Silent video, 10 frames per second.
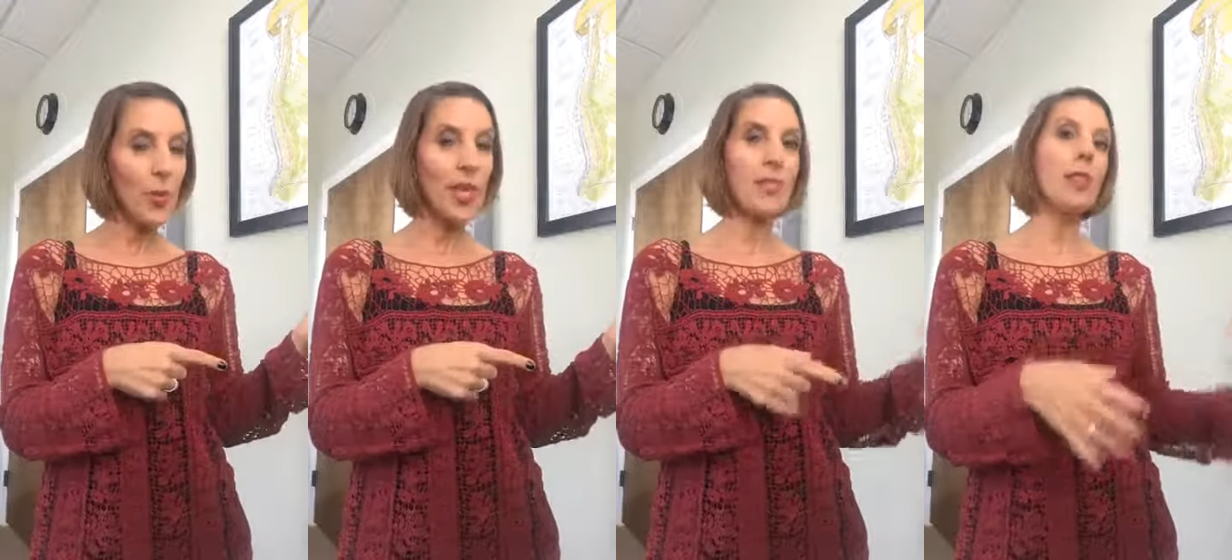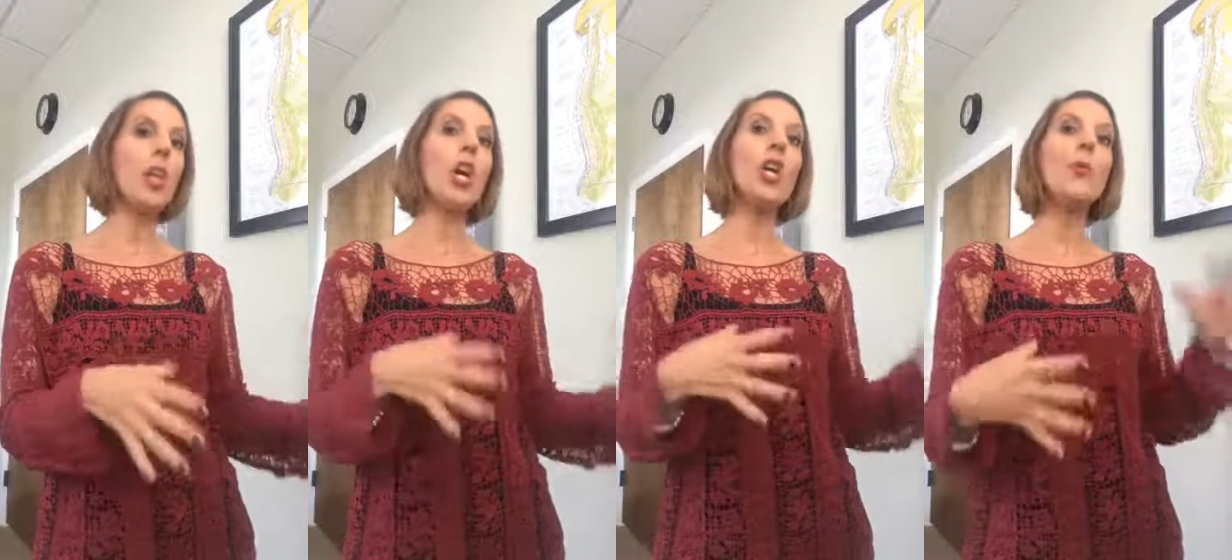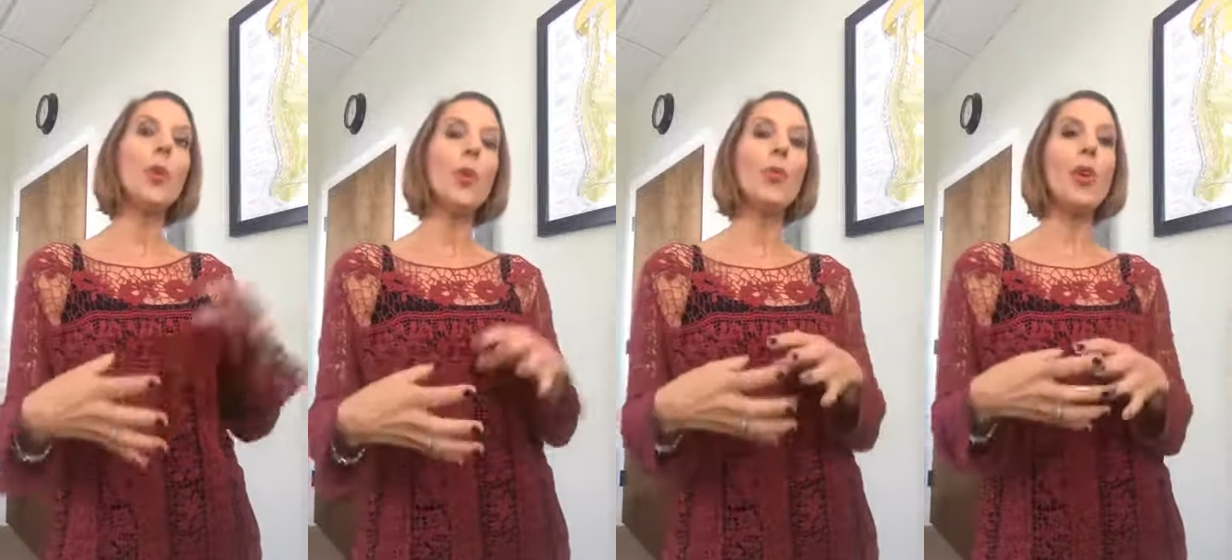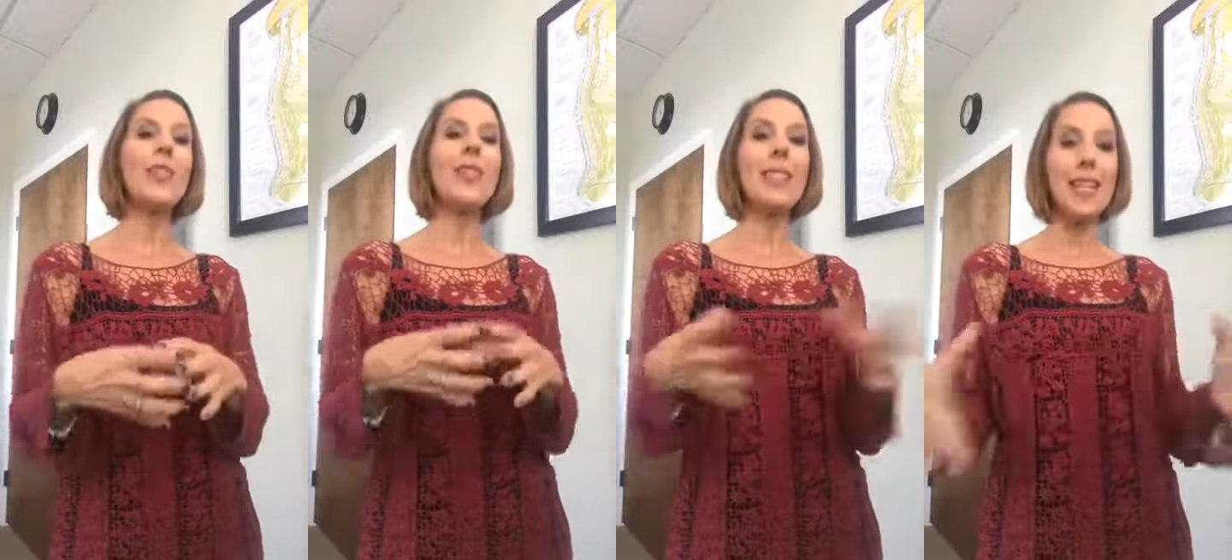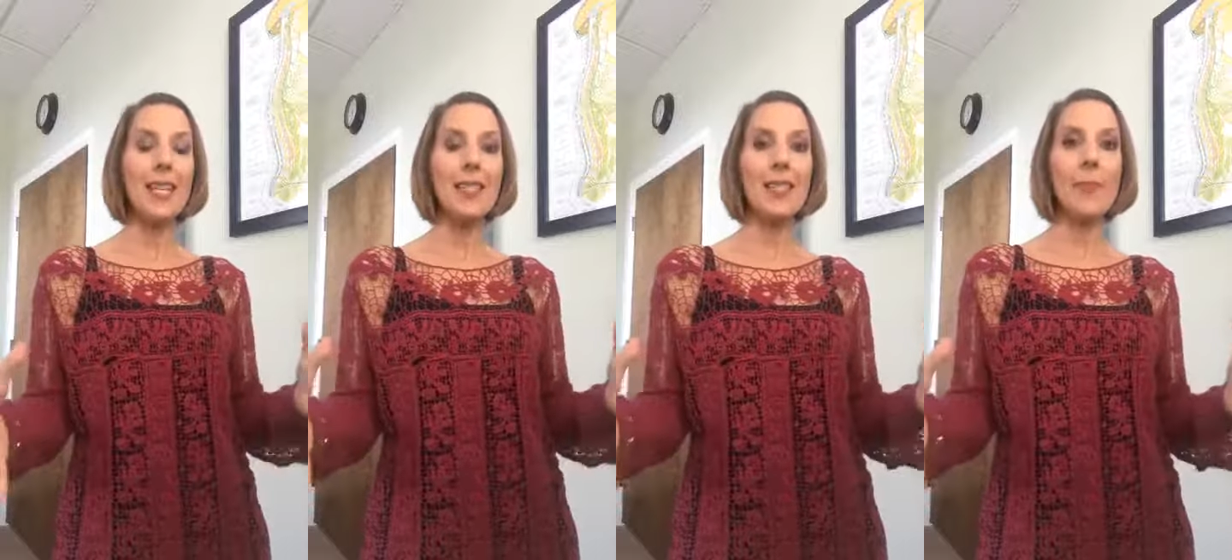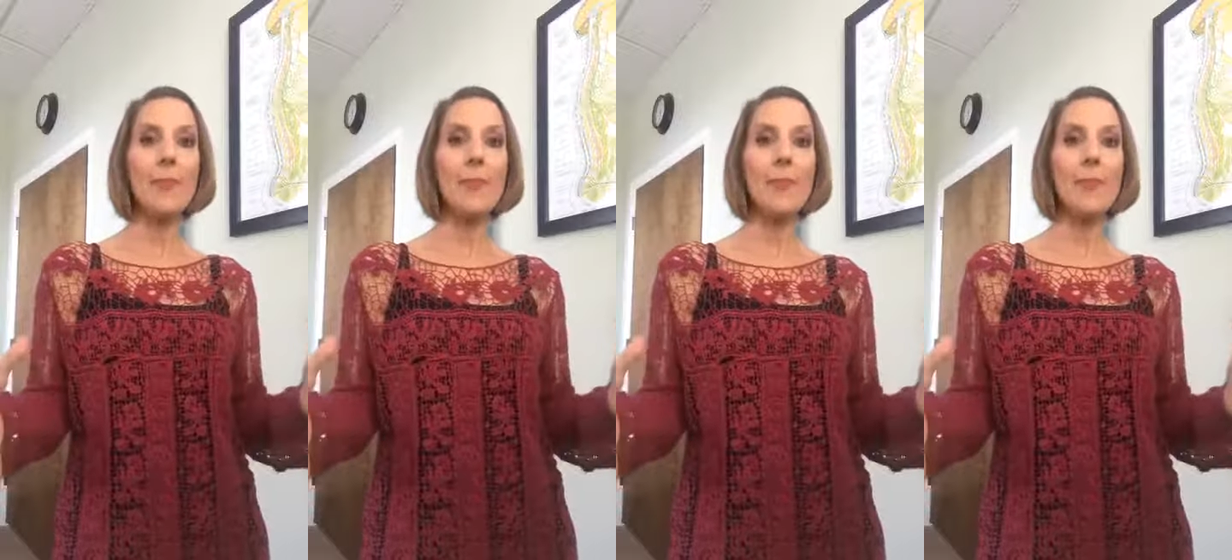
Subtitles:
because the longer bone broth sits